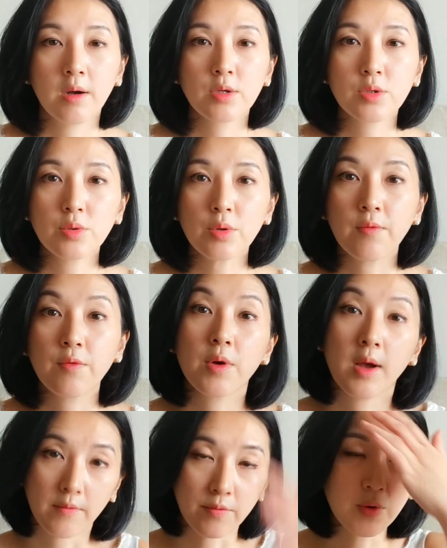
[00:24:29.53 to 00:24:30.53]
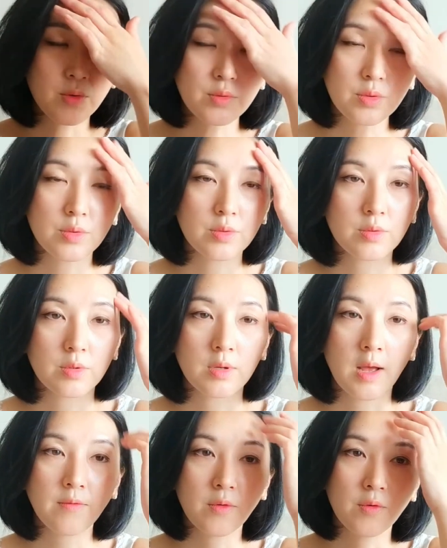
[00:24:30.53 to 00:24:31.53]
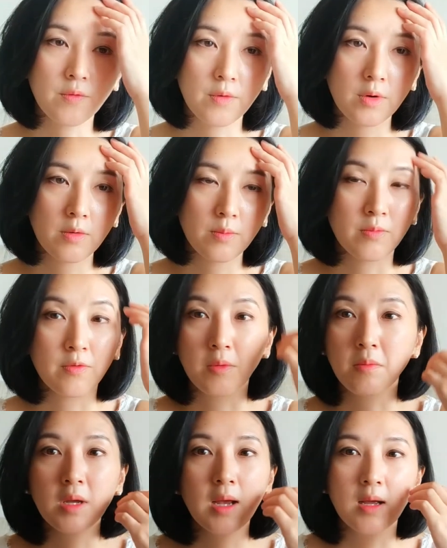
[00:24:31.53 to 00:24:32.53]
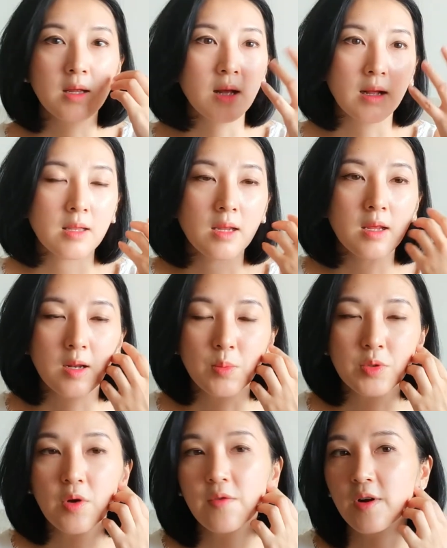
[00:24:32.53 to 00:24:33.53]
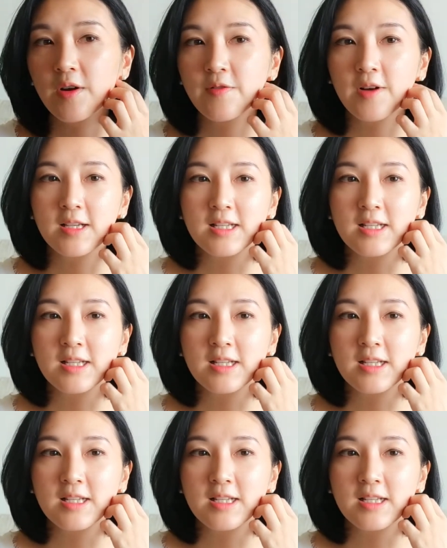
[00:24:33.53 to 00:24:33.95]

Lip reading: So if you have those, leftover, for me, I think it absorb very fast.